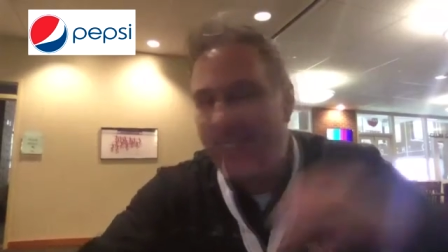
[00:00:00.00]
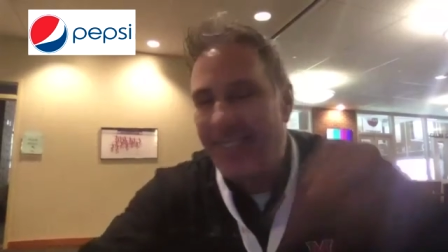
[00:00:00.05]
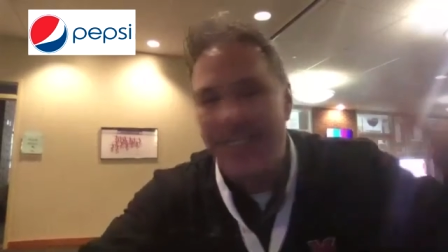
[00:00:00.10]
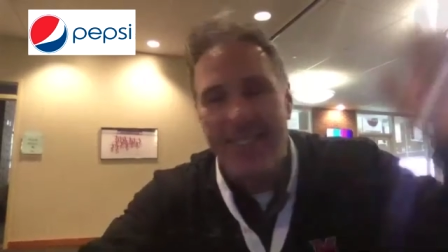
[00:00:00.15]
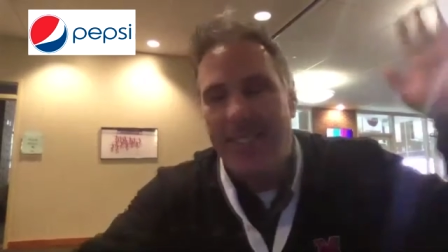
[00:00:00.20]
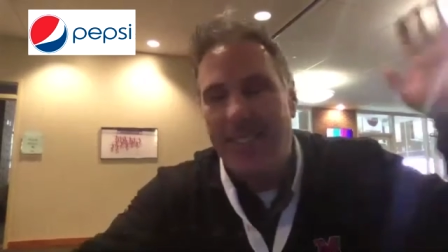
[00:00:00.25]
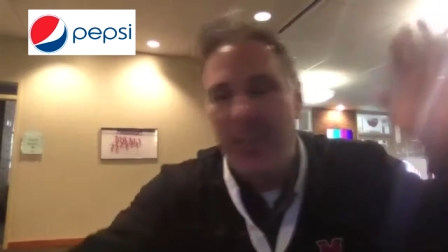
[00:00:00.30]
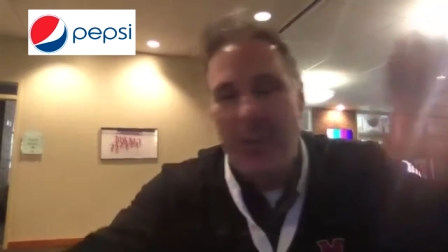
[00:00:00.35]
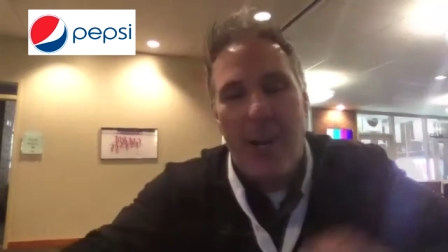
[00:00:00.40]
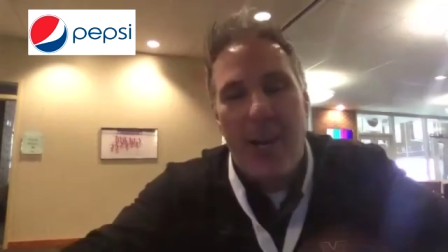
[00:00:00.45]

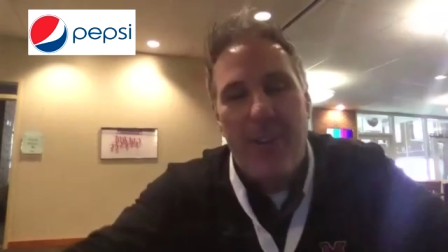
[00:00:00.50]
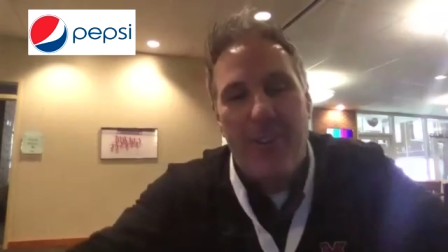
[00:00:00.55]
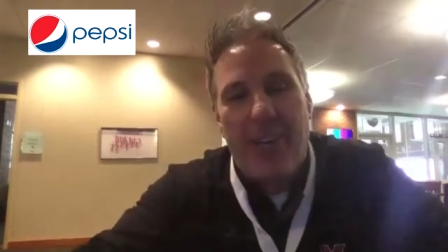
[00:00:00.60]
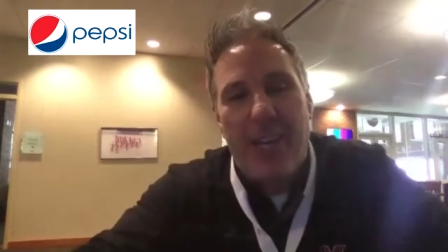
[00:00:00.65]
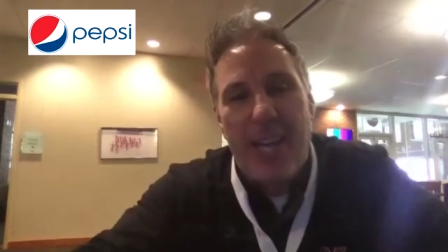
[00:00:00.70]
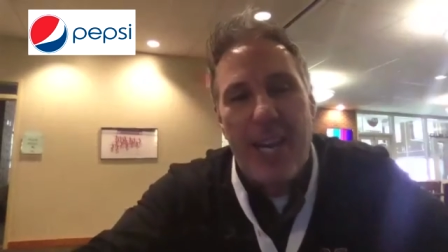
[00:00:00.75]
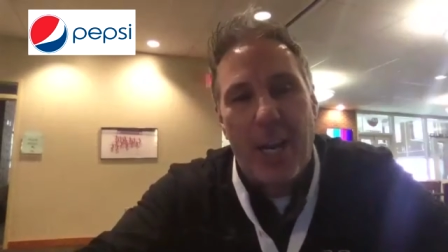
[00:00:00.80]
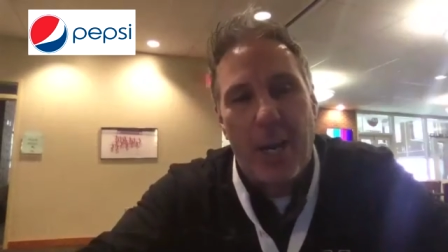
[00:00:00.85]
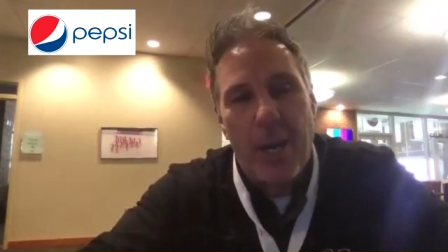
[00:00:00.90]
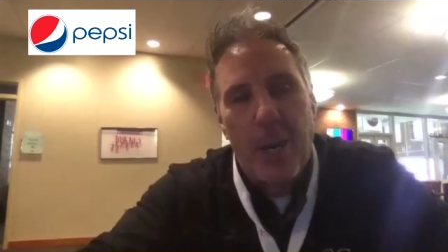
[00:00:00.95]
Crazy yeah.
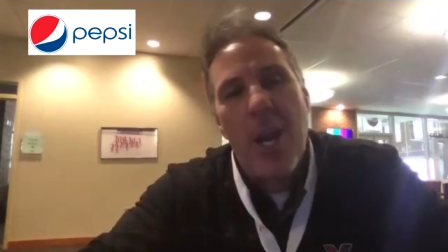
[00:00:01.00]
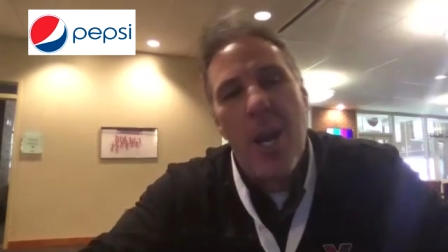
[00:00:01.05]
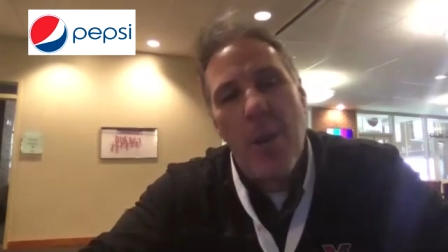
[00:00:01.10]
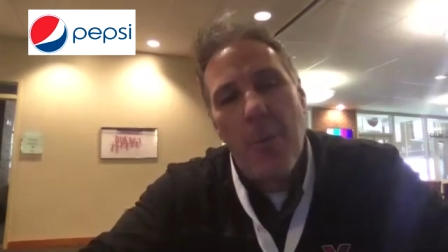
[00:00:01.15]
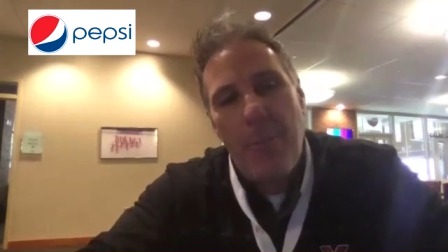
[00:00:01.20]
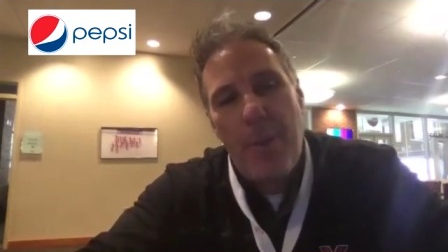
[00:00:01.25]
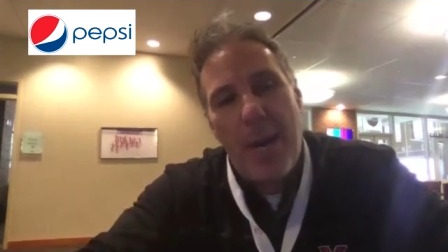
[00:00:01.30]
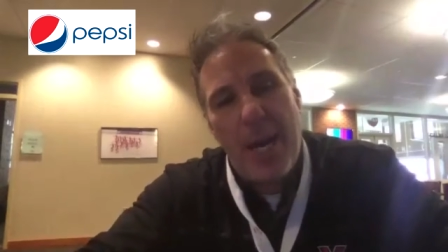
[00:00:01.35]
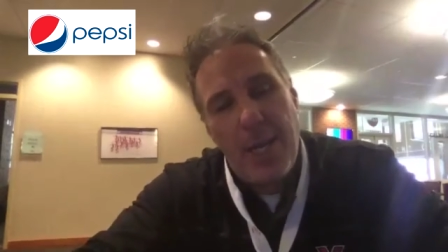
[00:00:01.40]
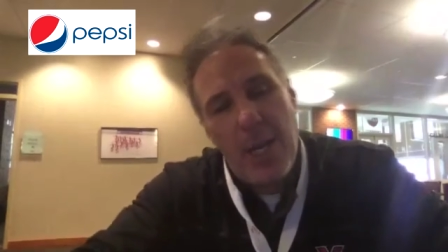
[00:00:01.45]
year.
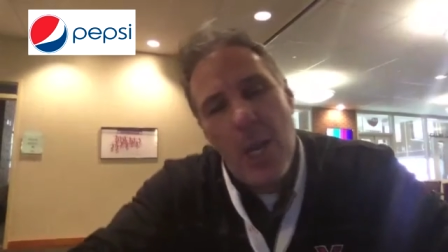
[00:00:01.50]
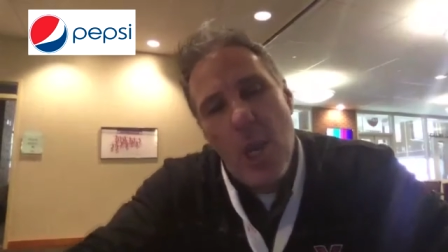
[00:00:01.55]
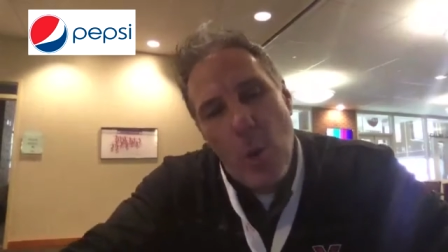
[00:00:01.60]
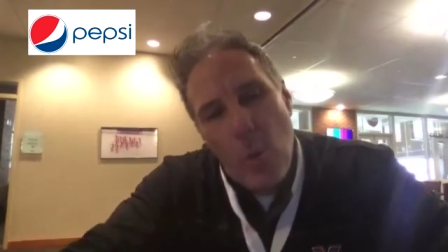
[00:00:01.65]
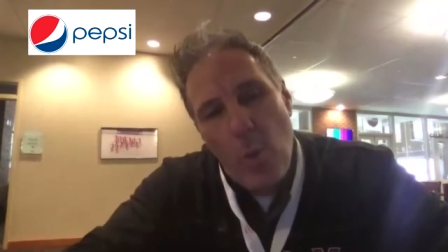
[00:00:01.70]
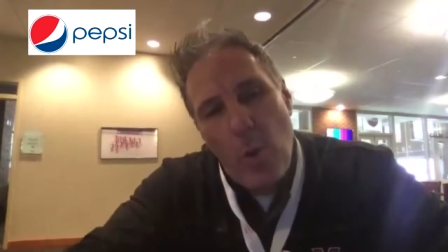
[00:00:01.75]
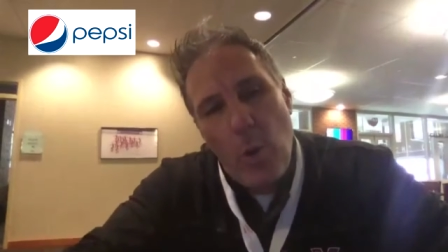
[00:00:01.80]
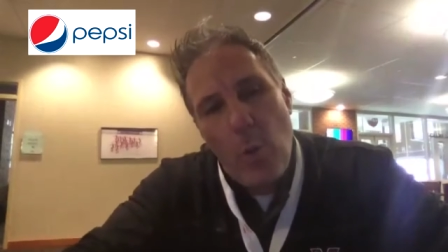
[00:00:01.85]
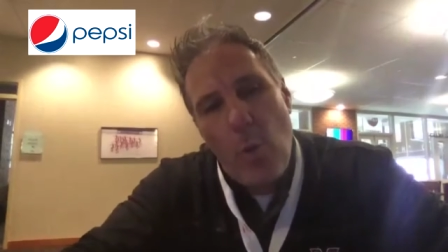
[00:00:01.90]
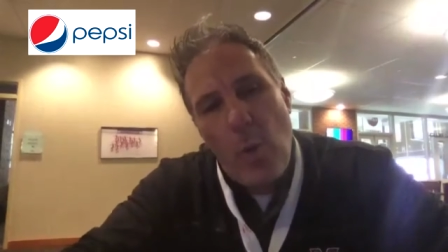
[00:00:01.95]
But
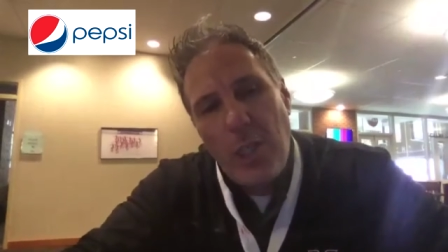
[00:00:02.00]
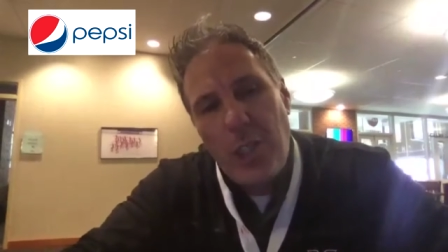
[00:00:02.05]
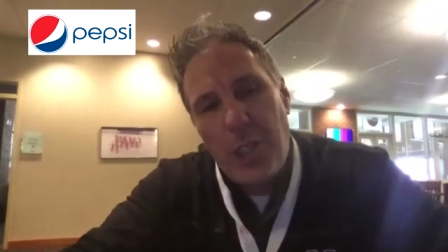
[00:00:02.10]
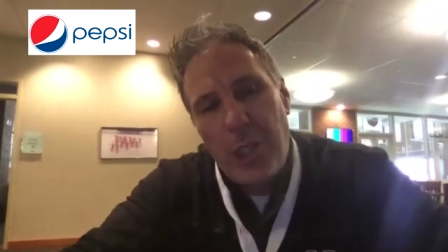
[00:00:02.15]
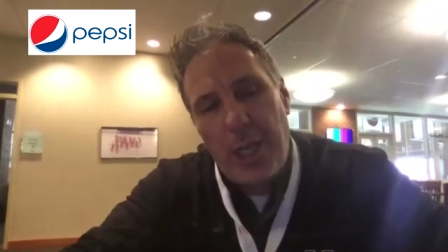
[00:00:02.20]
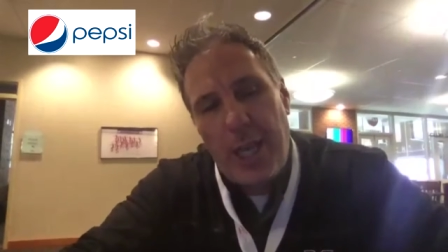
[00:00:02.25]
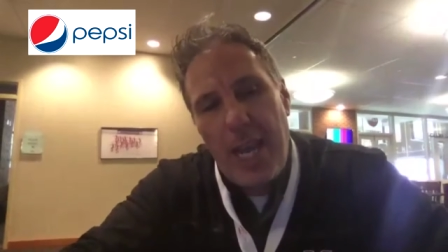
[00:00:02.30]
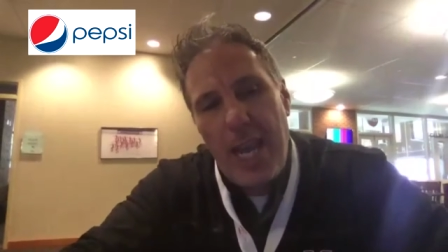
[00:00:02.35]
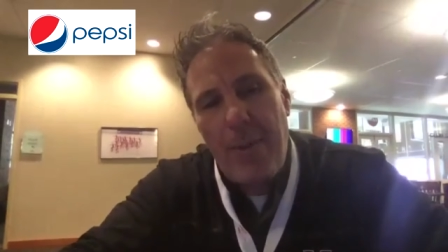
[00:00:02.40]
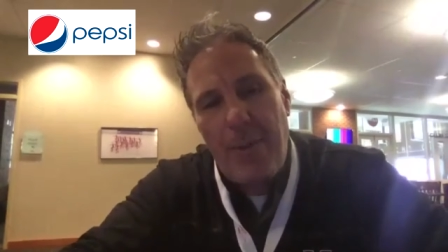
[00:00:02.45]
w- what's
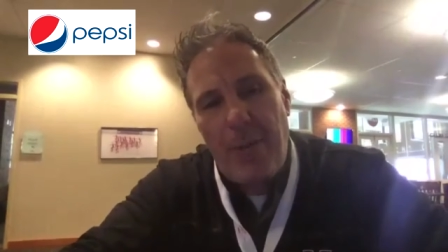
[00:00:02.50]
your game?